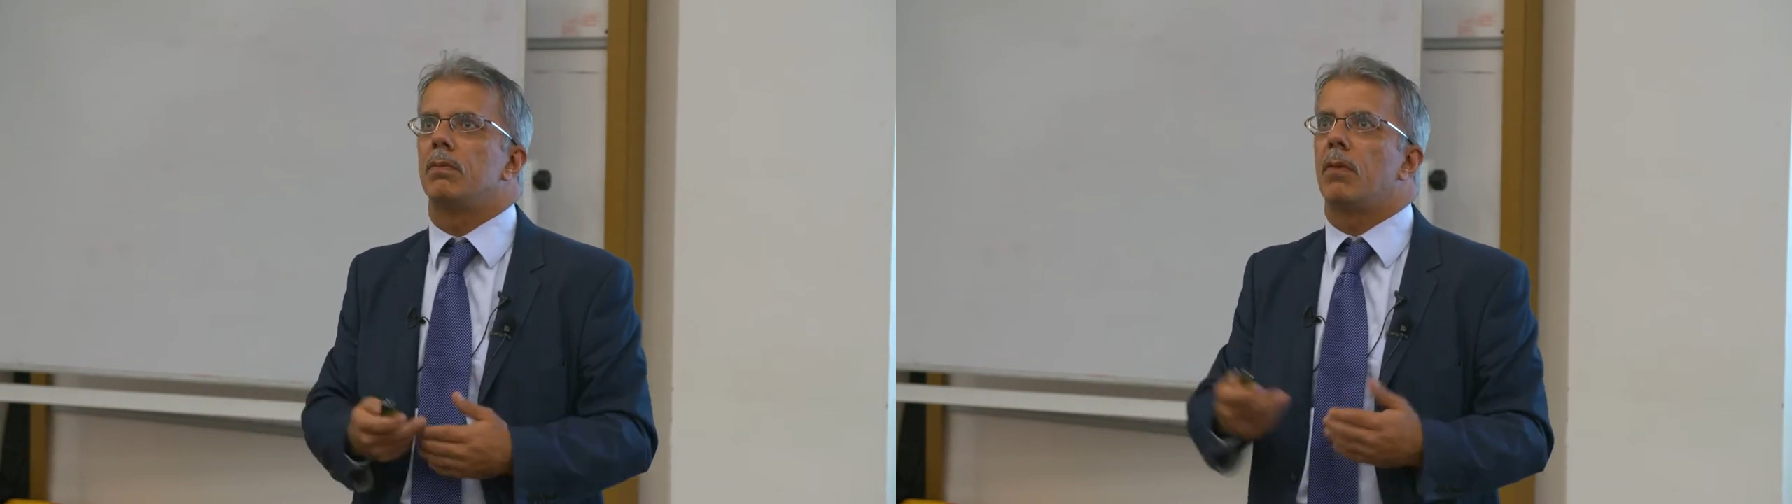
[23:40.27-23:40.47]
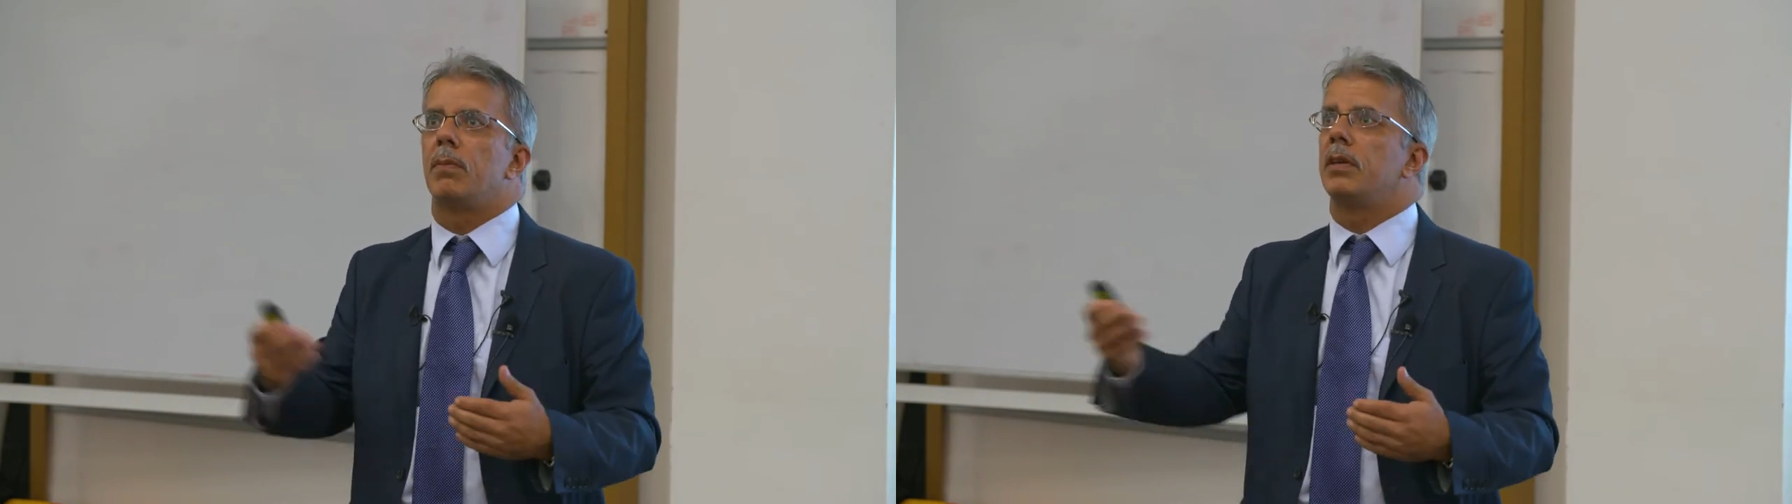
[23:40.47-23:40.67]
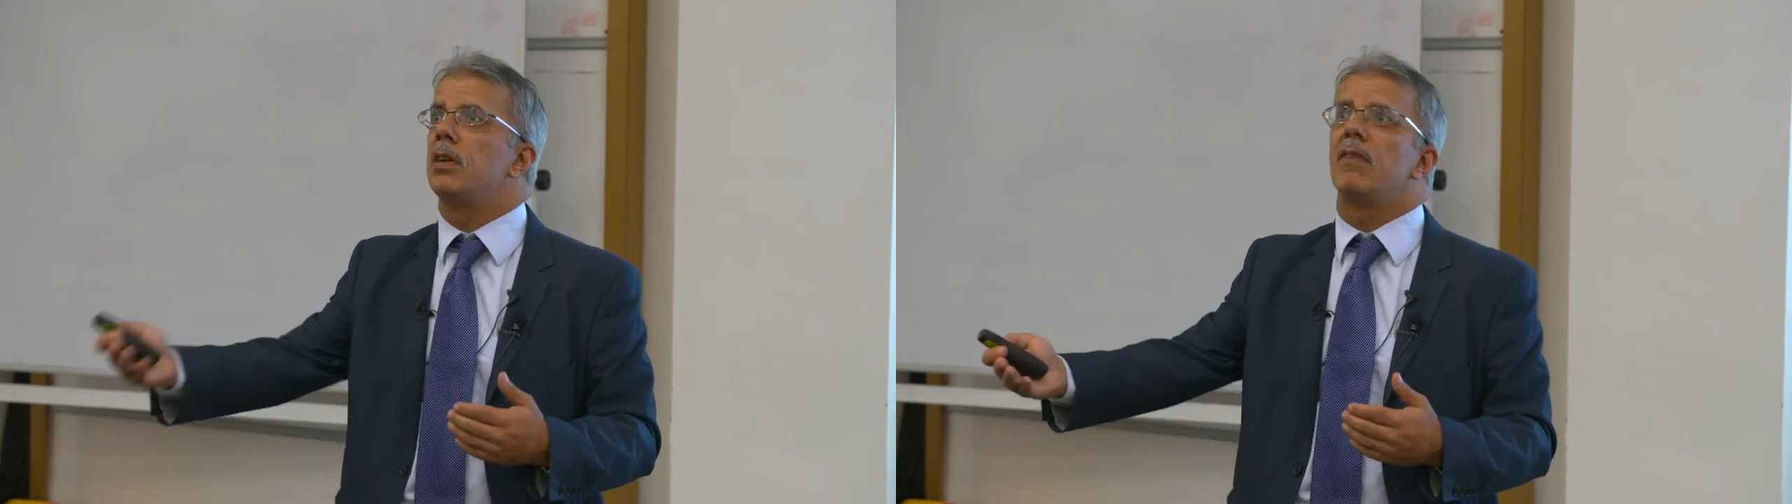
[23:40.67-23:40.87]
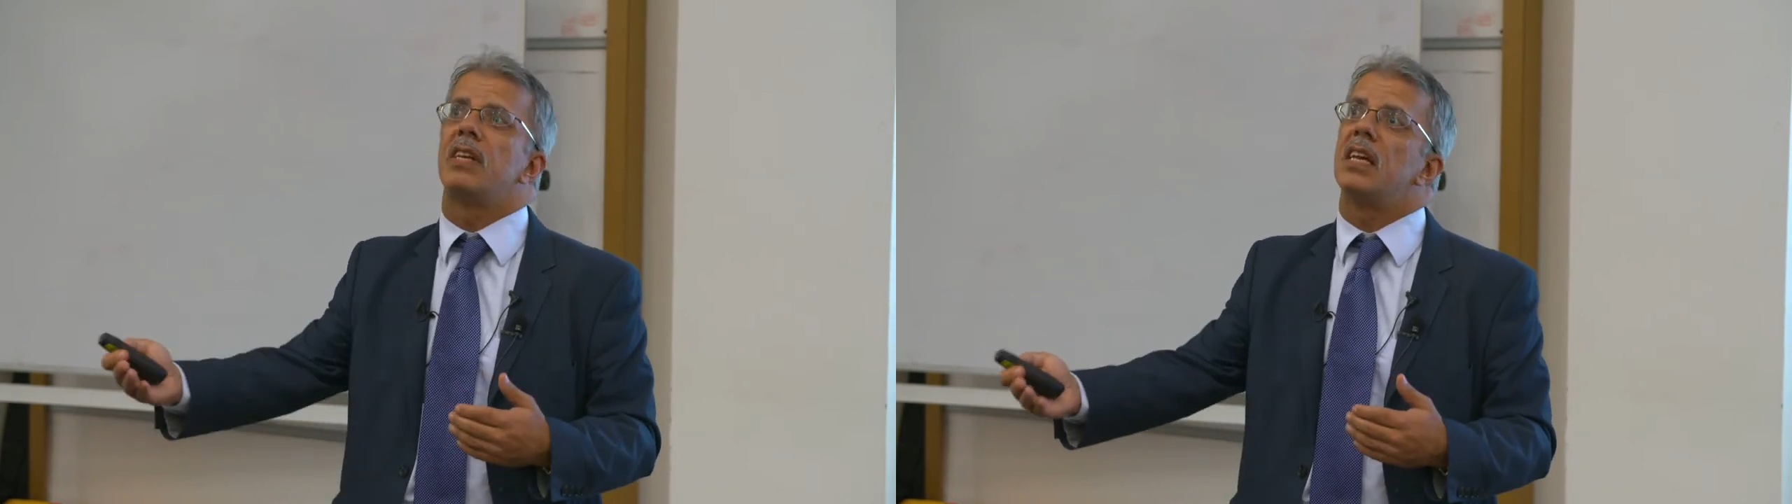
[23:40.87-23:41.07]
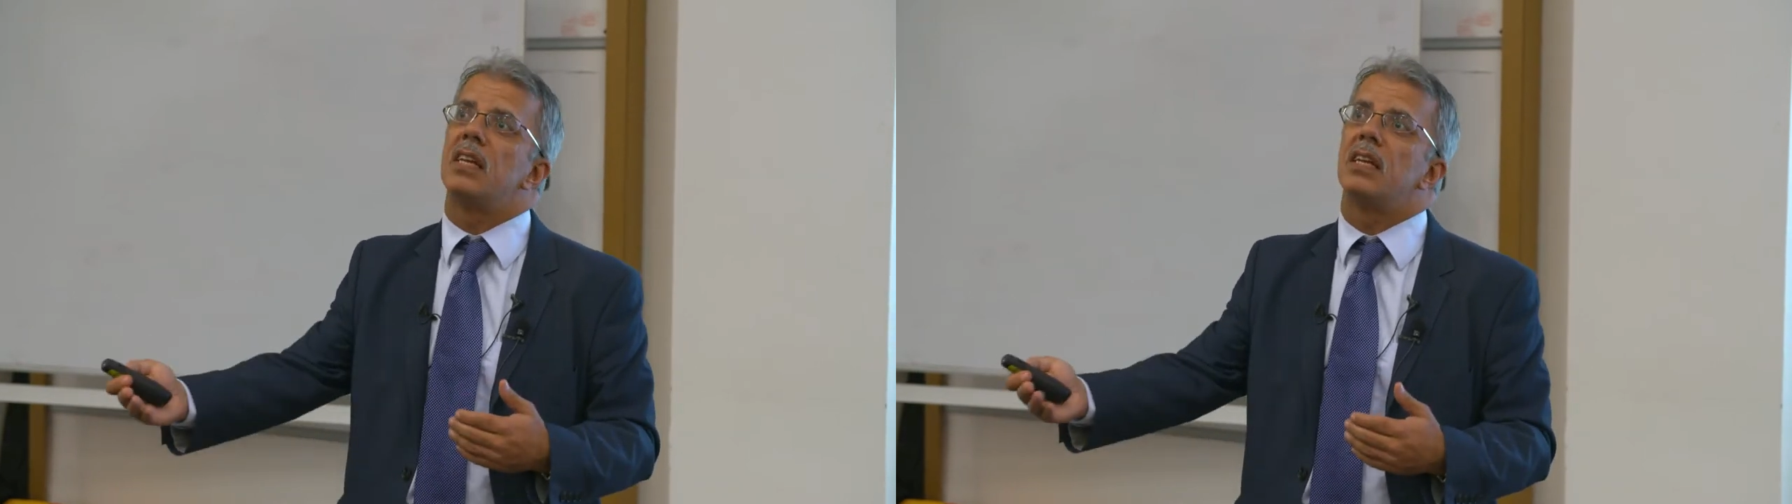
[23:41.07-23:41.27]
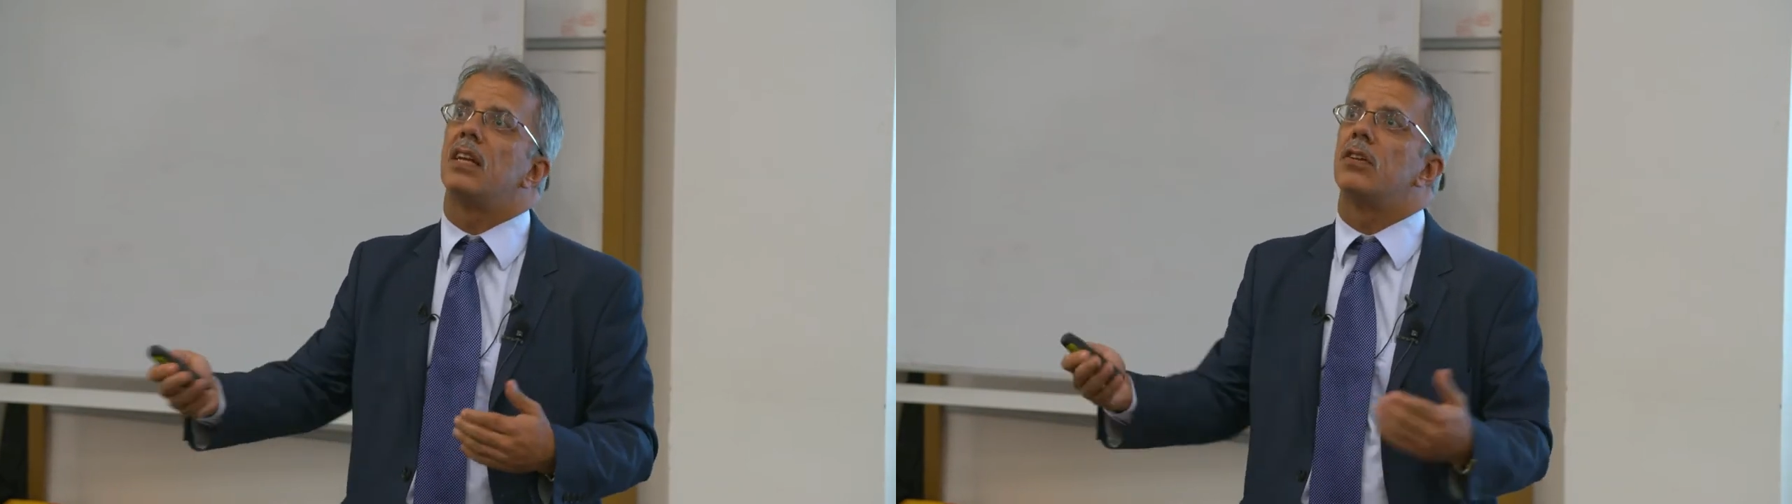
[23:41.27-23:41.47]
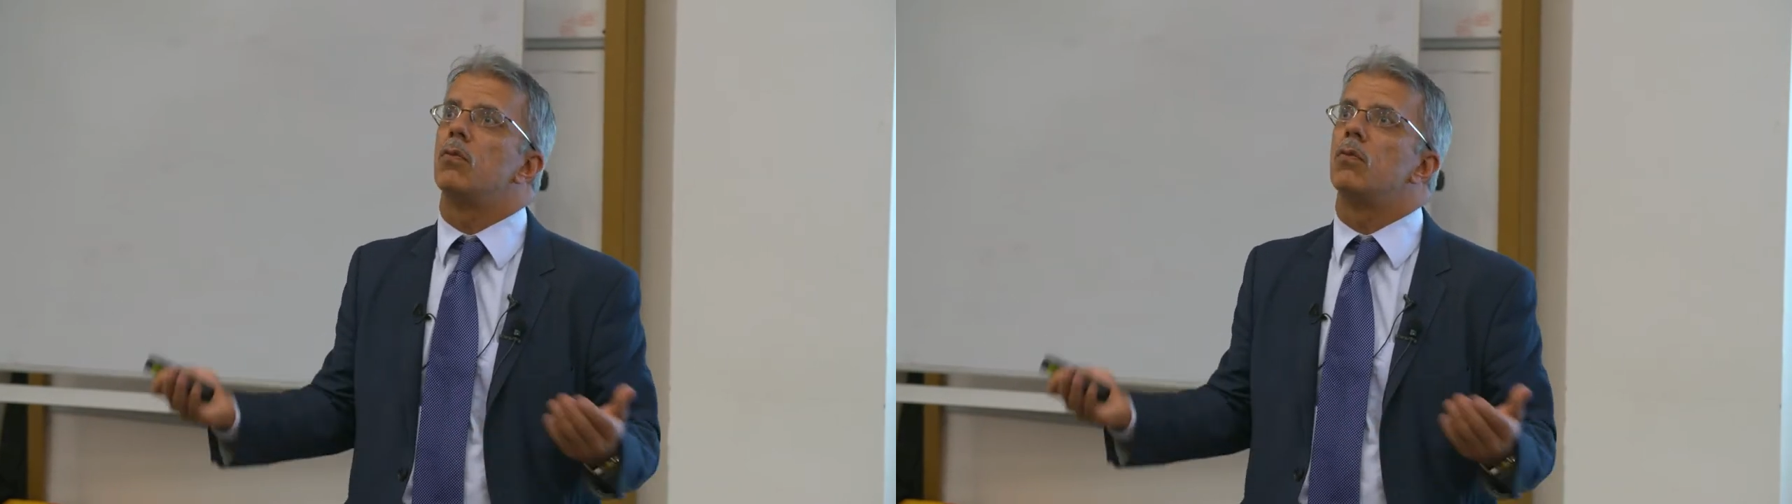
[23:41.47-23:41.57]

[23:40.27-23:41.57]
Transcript: it might be you never needed it and